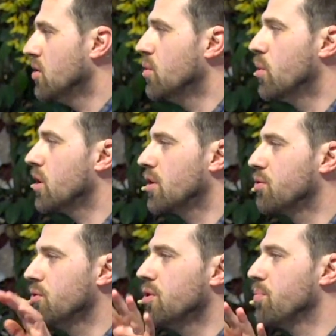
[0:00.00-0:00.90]
You work
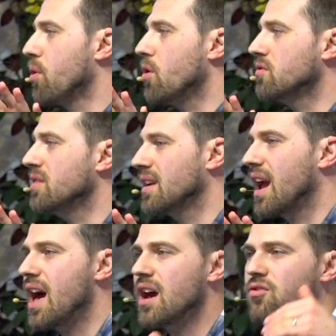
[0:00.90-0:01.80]
through the pros and the
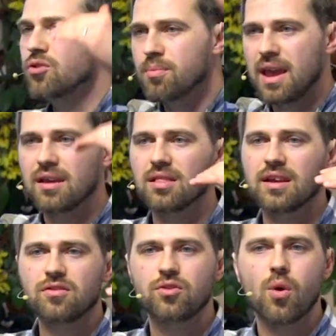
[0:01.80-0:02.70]
cons, you make
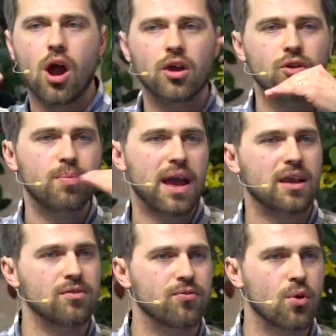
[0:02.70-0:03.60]
lists, you argue
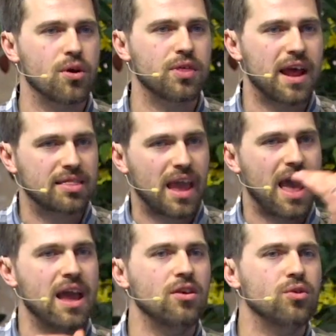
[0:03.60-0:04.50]
back and forth, and at
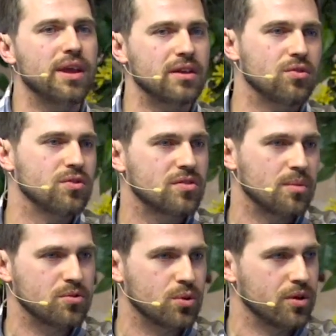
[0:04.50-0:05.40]
the end you get to
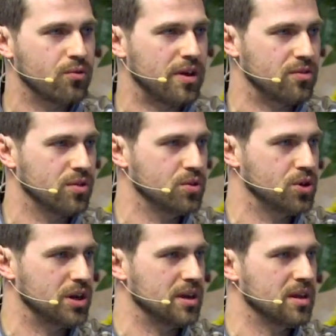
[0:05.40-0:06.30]
some sort of
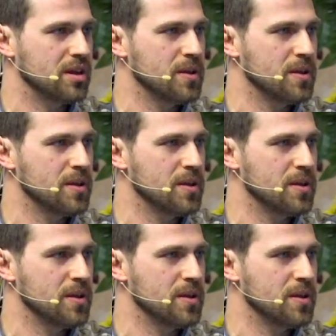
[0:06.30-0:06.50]
resolution.